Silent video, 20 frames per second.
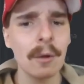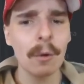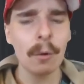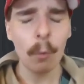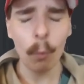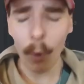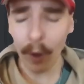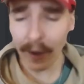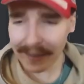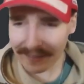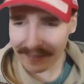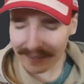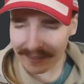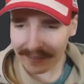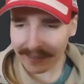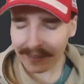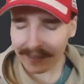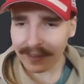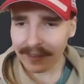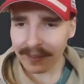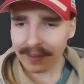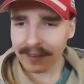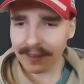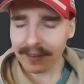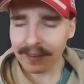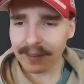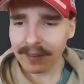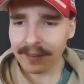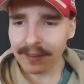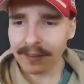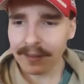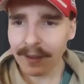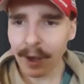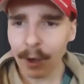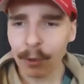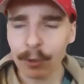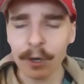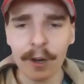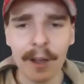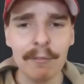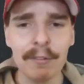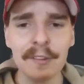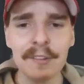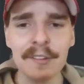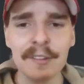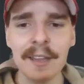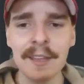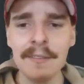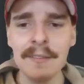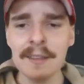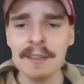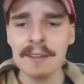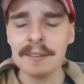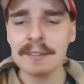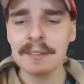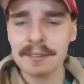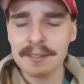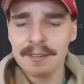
What? Hold on, I haven't seen this.